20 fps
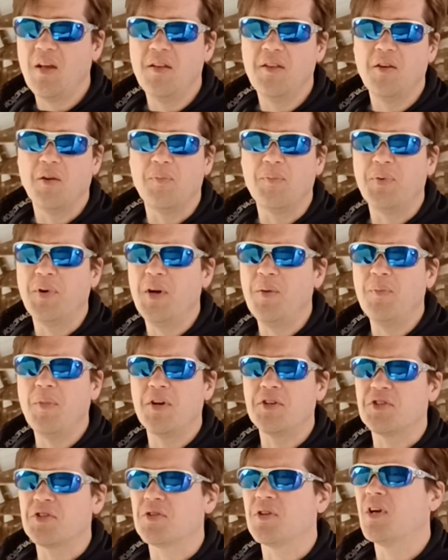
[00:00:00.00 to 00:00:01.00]
They're pretty
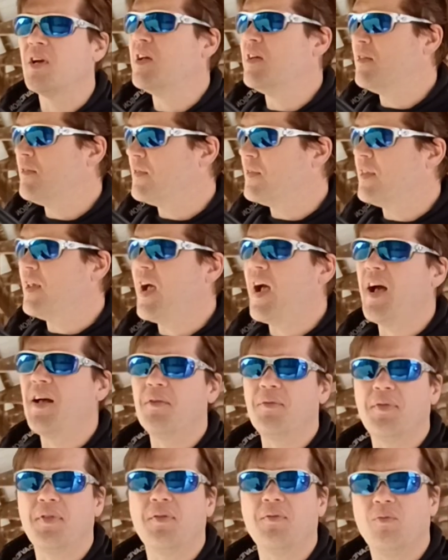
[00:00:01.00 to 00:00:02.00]
much, for
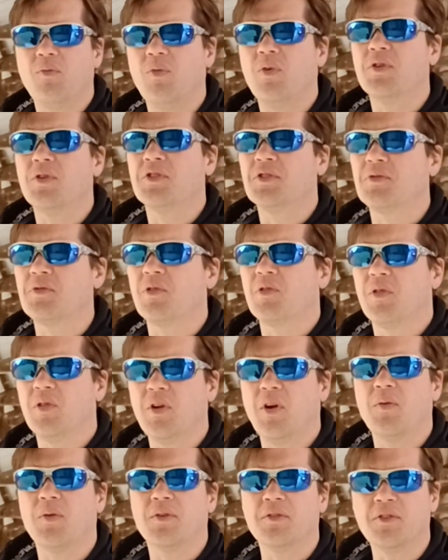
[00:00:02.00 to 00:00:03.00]
that, they
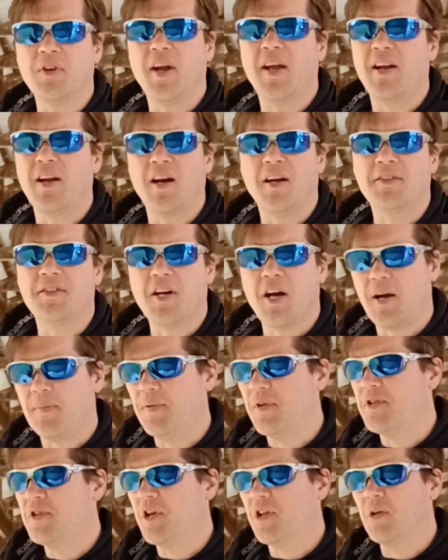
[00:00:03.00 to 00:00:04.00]
were right on top
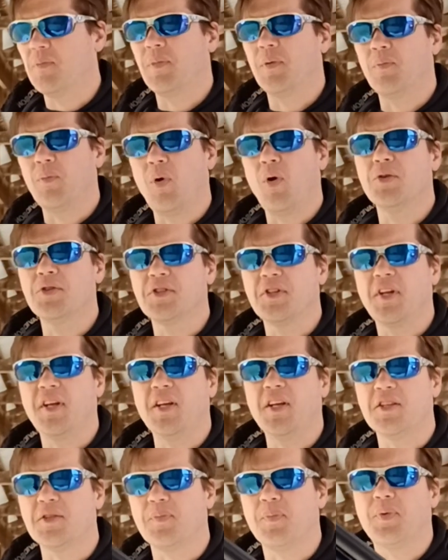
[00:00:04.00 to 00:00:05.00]
of each other, but mostly
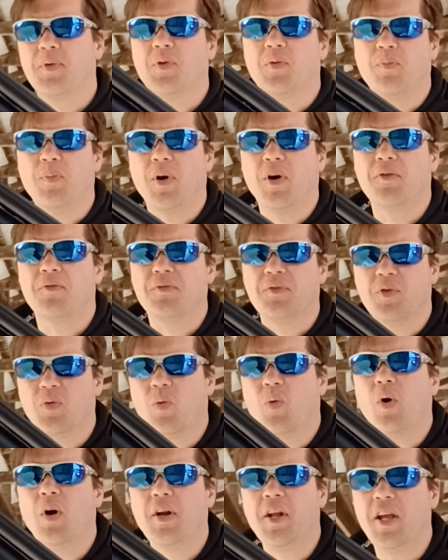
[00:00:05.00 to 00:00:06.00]
it's about
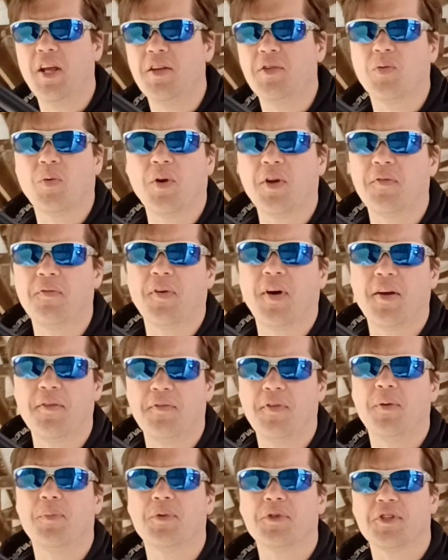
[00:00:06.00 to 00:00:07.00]
20, 25
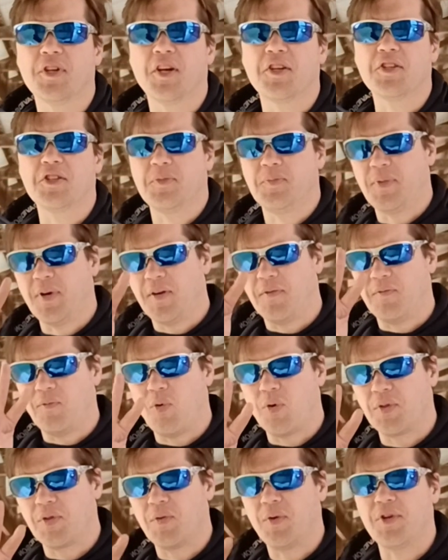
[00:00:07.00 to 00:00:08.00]
feet per second spread
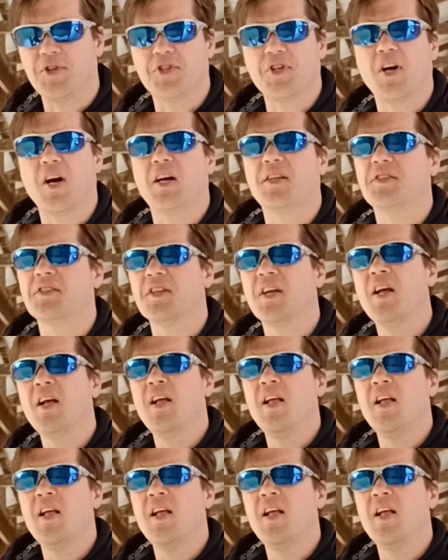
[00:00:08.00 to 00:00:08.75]
for 3 shots.